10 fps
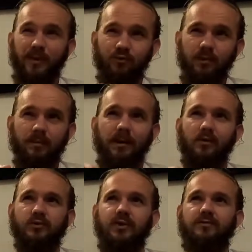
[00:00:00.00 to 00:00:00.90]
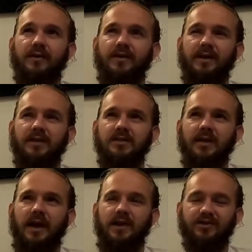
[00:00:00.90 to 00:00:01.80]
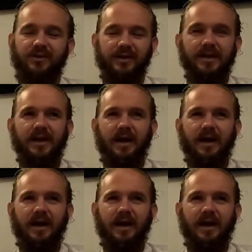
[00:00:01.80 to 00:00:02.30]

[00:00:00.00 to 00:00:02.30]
but it really mellows out very nicely, actually.